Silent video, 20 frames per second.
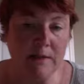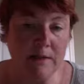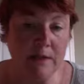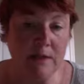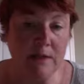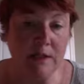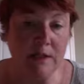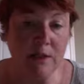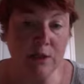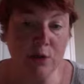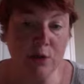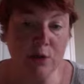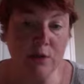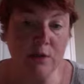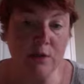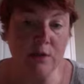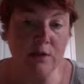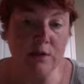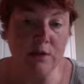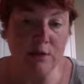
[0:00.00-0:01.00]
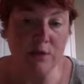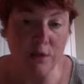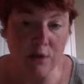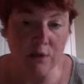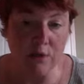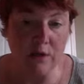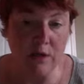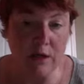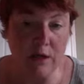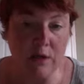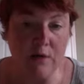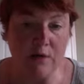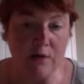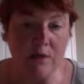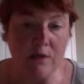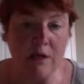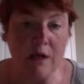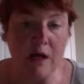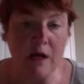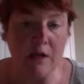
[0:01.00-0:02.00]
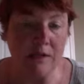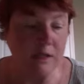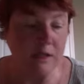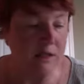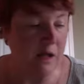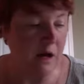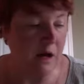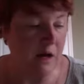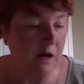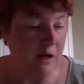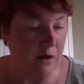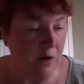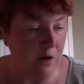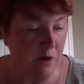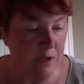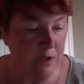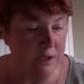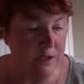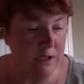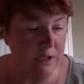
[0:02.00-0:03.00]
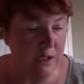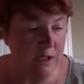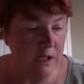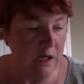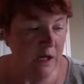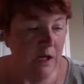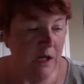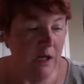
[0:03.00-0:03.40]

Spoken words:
the teacher could certainly use it as a diagnostic